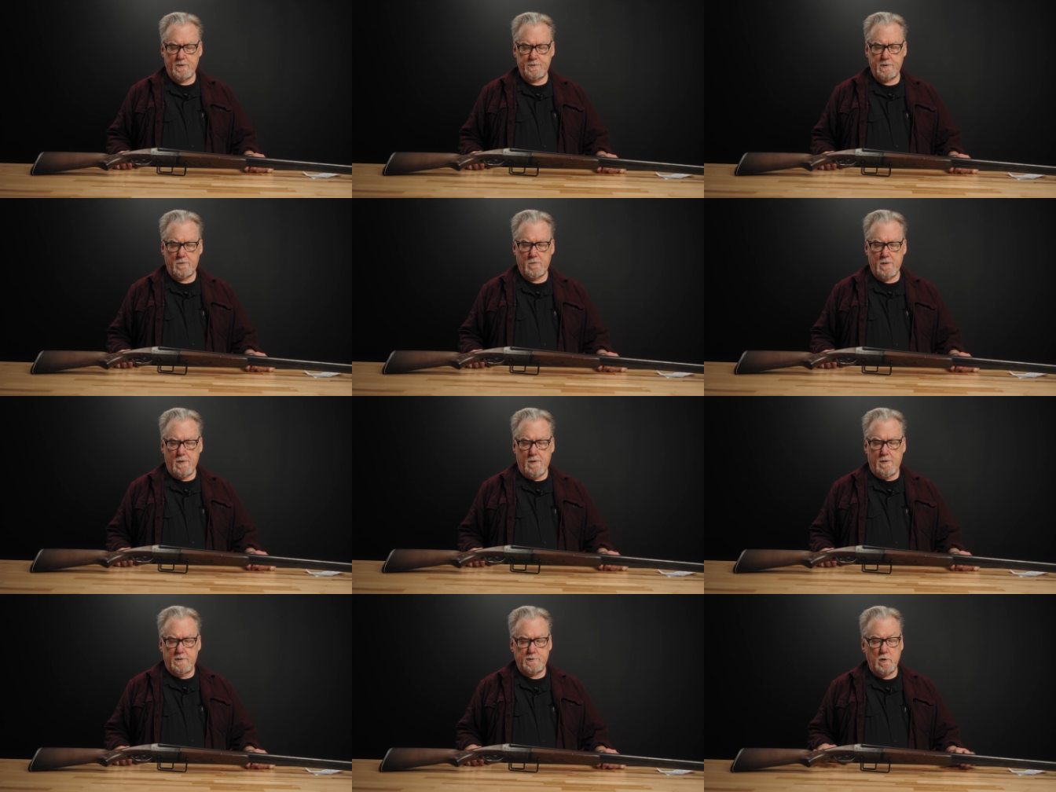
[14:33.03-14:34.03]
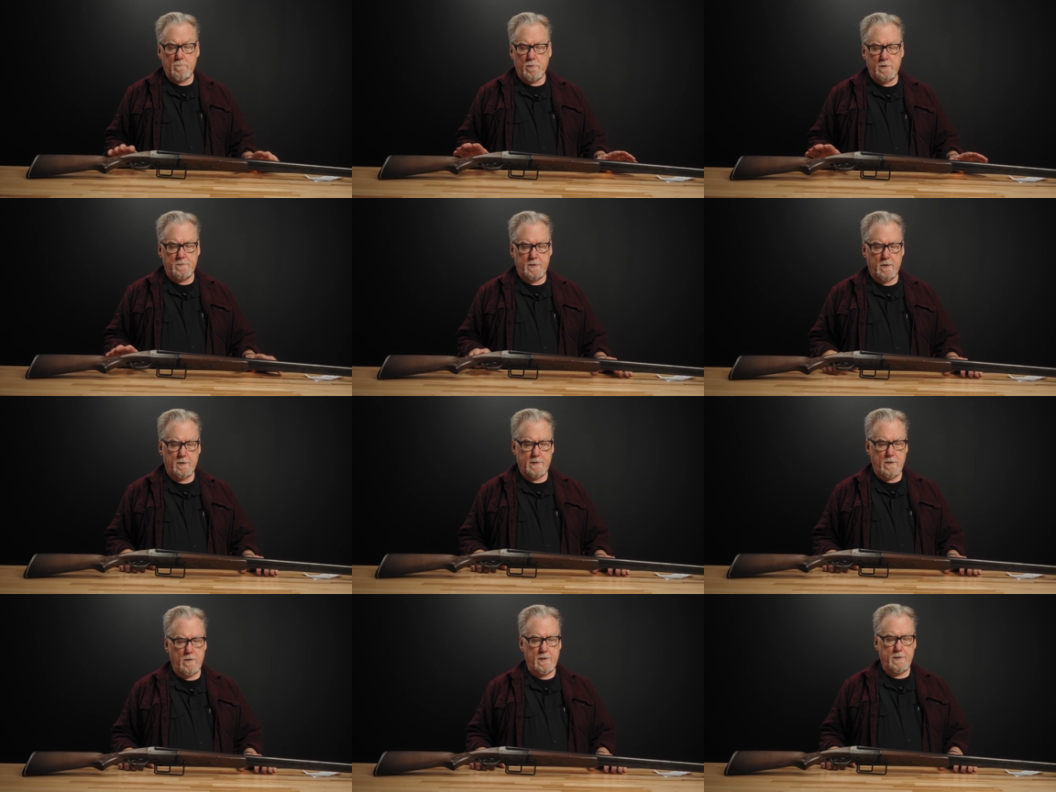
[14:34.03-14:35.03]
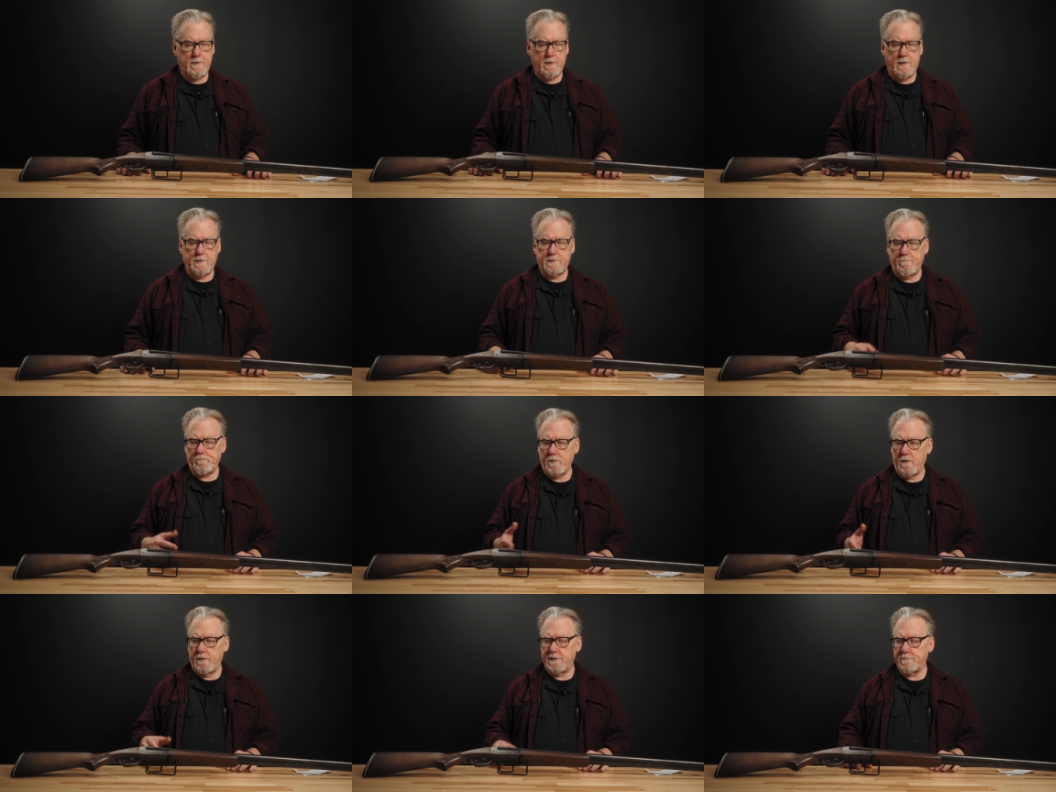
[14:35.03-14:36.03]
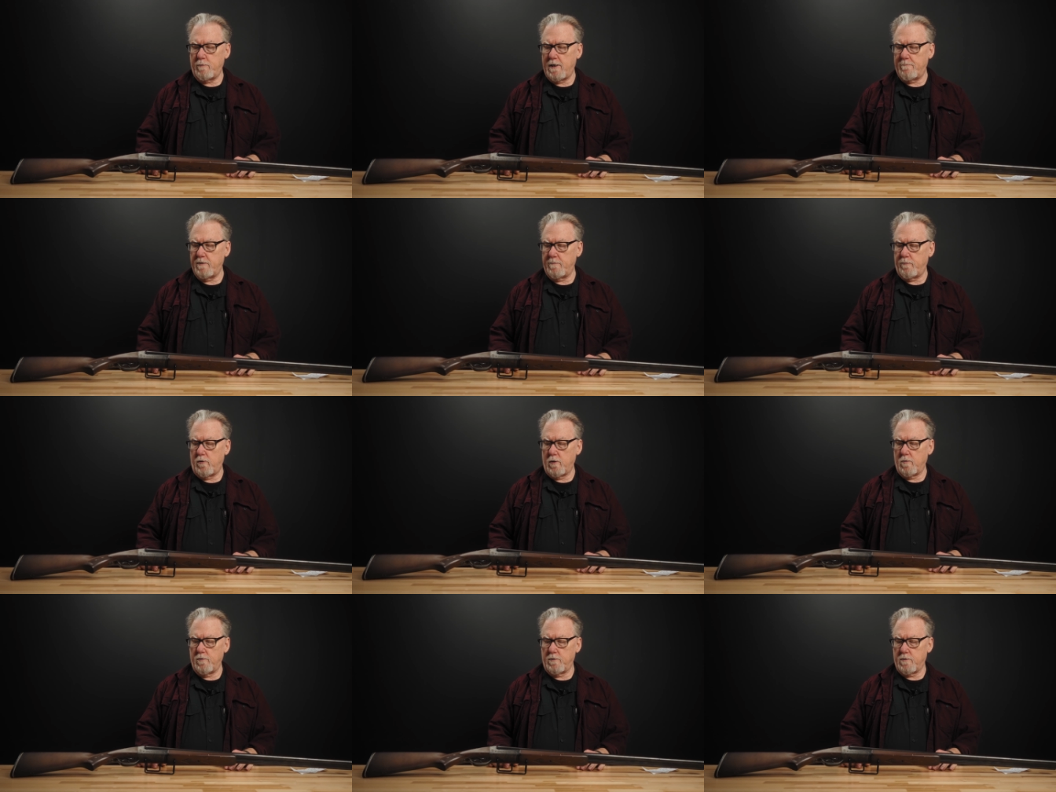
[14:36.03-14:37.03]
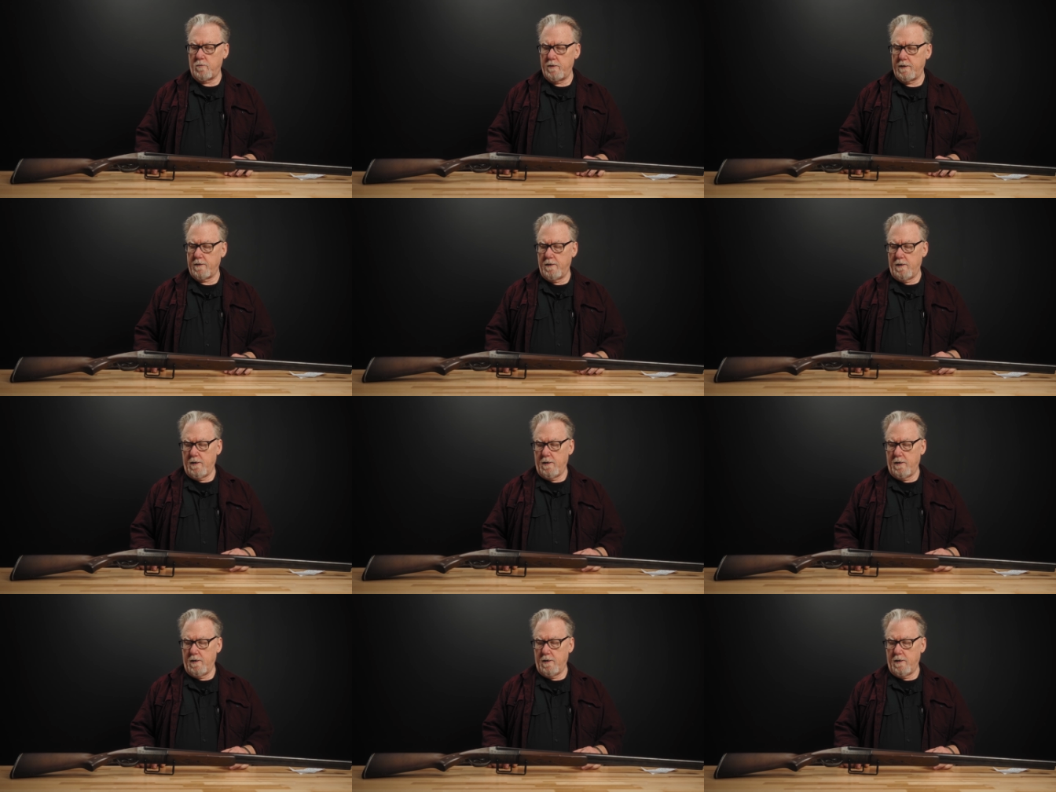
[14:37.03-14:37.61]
So super utilitarian guns, let's pop it apart real quick